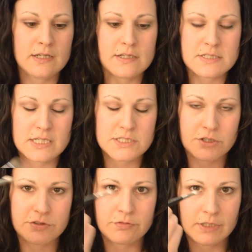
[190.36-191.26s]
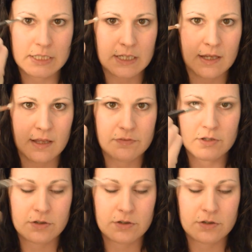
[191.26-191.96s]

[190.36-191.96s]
and it's easier to really get in the